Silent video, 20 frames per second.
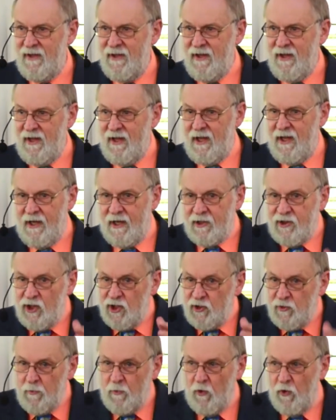And at this
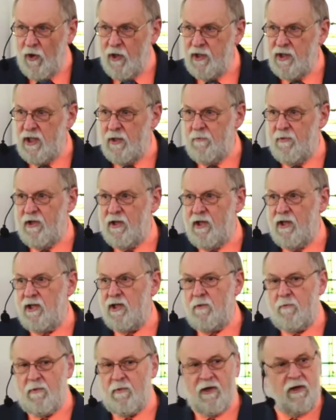point, they begin to
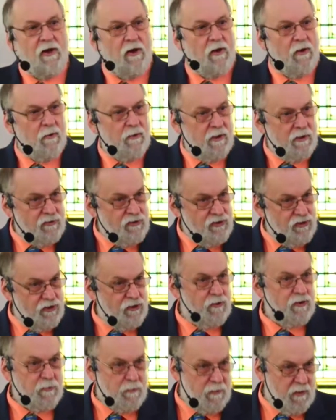be known as
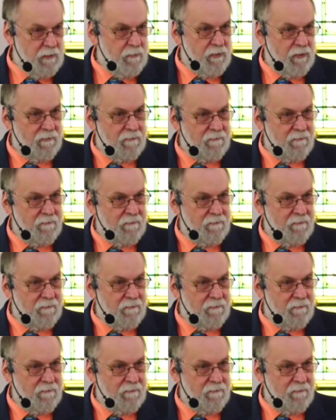Jewish people